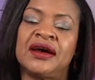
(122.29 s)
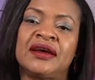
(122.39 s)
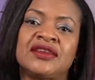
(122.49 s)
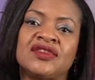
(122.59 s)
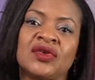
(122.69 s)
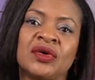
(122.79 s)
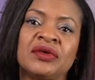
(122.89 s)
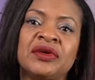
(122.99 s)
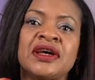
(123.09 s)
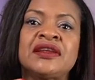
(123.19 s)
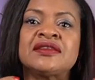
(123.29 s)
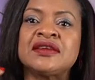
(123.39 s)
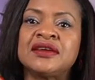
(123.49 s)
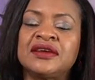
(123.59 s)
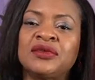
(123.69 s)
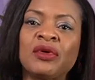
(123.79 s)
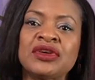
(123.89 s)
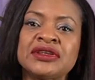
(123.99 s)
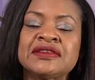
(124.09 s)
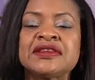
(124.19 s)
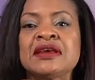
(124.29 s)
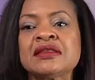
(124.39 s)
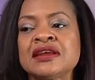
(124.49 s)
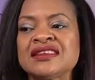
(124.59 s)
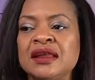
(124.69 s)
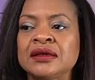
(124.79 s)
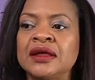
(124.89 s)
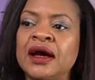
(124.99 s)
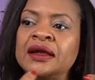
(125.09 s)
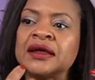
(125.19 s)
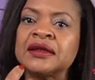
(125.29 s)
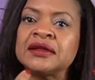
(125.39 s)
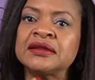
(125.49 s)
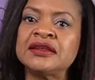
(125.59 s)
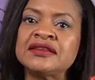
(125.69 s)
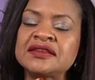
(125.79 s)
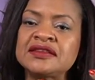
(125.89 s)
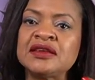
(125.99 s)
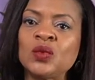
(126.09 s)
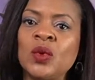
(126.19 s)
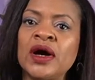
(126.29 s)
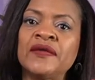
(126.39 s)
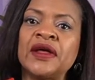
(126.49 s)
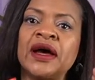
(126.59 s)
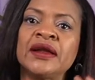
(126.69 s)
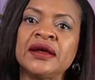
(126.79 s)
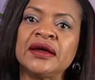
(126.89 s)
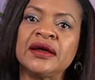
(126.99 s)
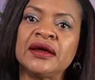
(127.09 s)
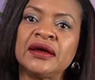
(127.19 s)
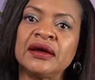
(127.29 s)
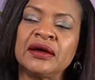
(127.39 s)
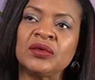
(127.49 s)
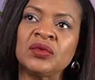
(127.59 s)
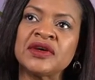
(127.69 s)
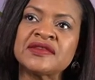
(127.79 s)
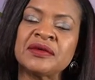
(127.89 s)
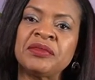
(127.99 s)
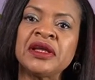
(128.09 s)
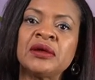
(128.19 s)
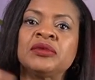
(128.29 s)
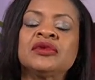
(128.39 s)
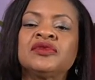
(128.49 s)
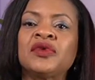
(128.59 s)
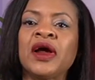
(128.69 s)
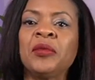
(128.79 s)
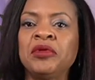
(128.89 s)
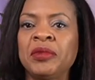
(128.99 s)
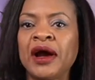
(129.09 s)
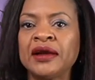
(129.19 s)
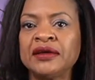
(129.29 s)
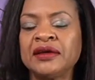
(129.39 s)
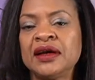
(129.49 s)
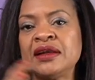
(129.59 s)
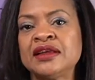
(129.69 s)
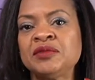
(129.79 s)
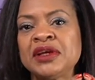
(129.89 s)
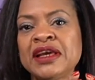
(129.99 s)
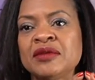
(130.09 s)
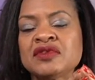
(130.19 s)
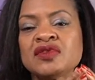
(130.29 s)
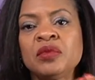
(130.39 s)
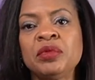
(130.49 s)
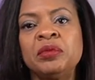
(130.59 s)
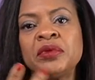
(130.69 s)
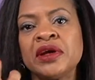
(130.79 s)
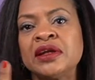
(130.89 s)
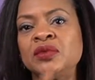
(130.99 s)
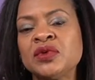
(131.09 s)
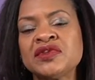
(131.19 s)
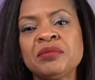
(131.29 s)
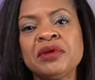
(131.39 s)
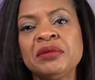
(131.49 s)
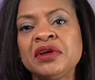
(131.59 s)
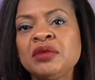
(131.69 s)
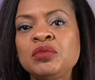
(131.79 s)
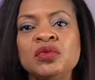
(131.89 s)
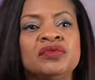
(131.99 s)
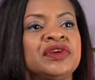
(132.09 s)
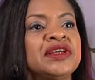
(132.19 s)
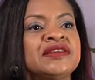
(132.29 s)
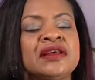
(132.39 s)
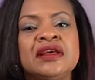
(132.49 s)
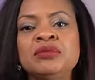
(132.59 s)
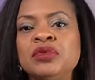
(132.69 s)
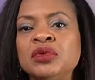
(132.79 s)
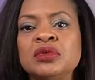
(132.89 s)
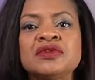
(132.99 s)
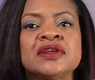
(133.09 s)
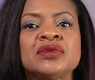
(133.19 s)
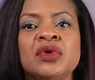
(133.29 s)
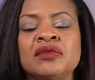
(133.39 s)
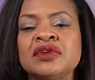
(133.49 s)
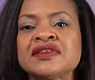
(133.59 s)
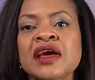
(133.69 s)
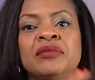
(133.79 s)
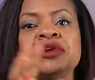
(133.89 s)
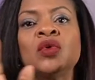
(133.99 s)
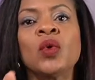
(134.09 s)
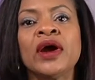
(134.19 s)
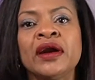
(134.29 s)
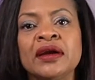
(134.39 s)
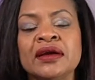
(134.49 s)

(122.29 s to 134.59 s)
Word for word: aristocrats, royalty and things like that, and this is the one that was available for everybody, and it became so popular. It was appearing in movies, in books, in novels, everywhere.